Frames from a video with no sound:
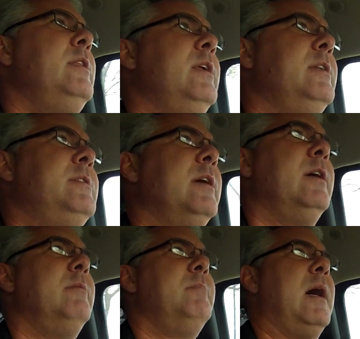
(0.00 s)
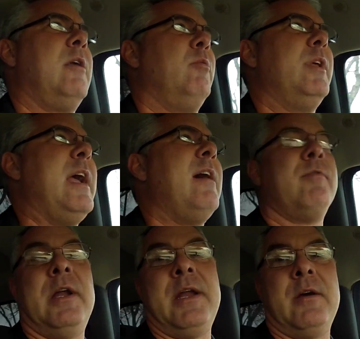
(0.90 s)
that um, I don't really
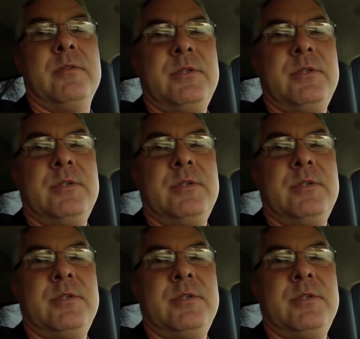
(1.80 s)
have right now.